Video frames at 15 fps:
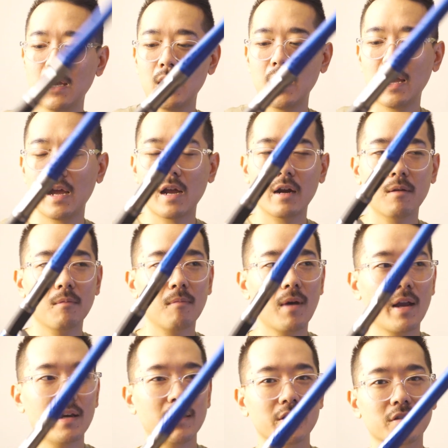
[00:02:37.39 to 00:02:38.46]
And my
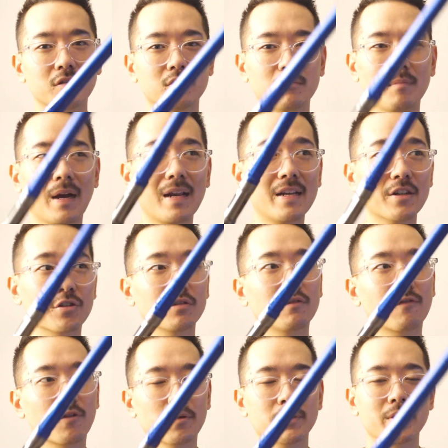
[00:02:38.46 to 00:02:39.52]
initial
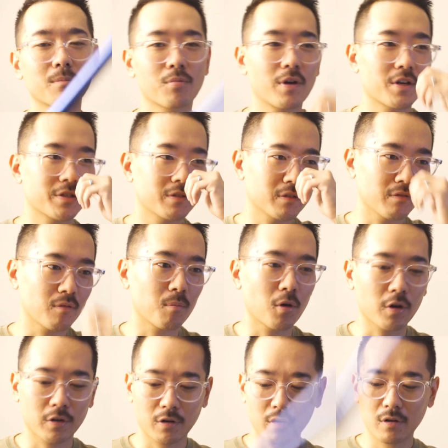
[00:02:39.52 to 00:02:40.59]
first impressions of the
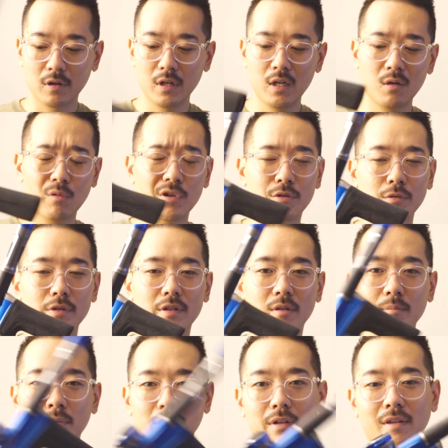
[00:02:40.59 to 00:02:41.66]
marker, which was
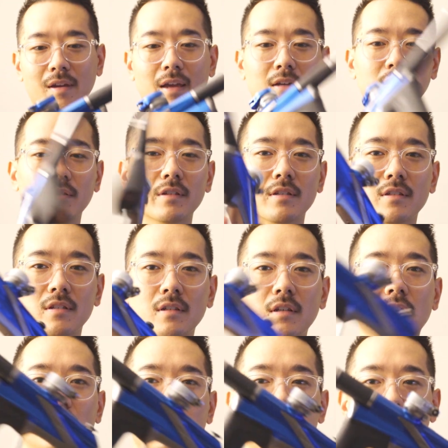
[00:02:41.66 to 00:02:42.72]
completely tankless,
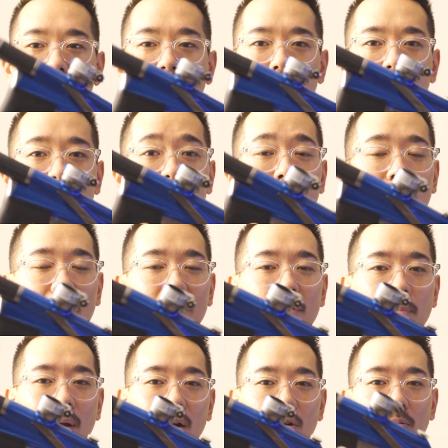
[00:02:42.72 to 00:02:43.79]
it did have the
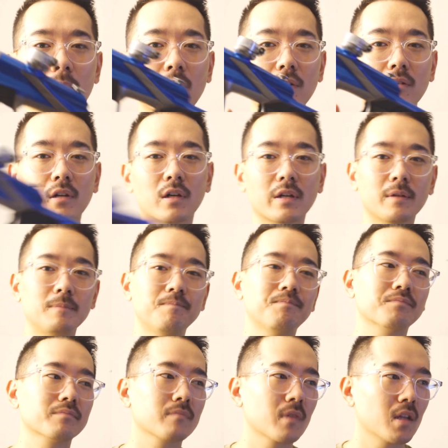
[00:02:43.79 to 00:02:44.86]
power barrel on it.
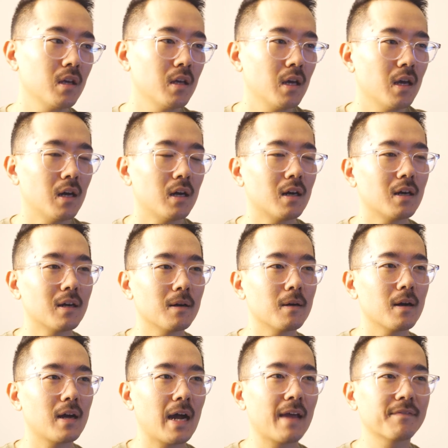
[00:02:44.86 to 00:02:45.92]

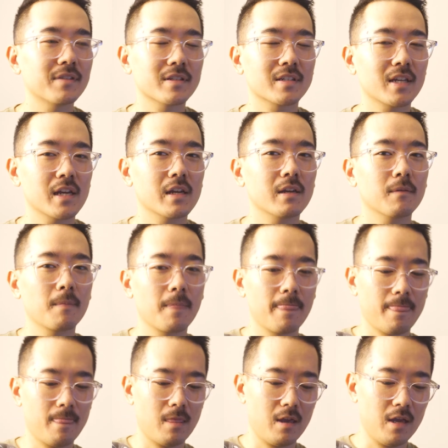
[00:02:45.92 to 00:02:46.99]
I have to say,
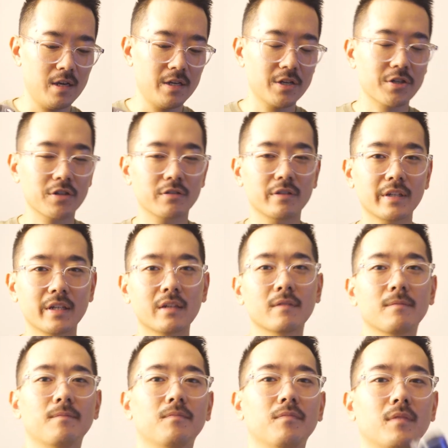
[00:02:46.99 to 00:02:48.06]
initially,
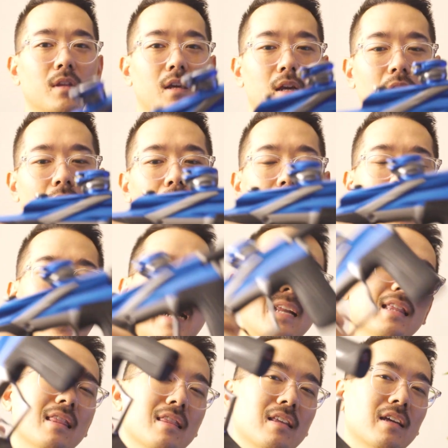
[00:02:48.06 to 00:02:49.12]
I
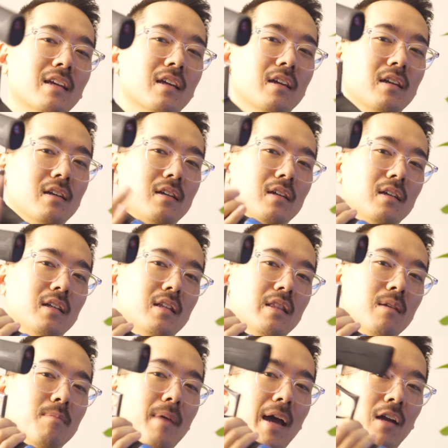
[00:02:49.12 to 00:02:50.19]
didn't think
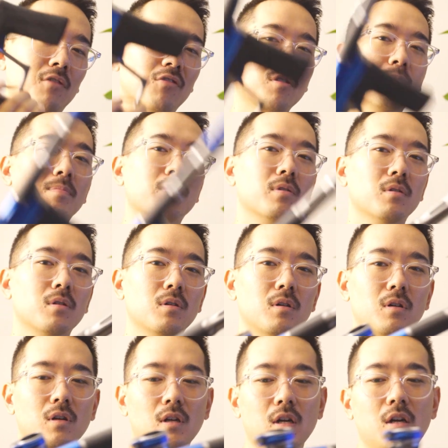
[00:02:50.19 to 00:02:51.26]
the back grip
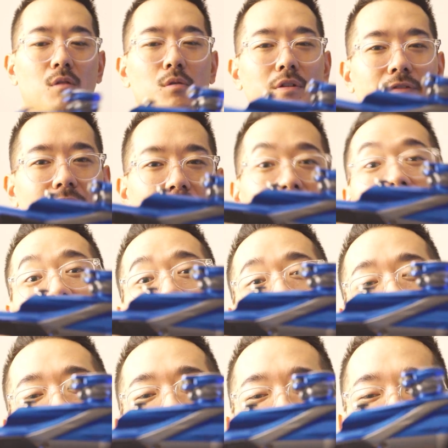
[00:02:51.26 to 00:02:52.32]
was very nice.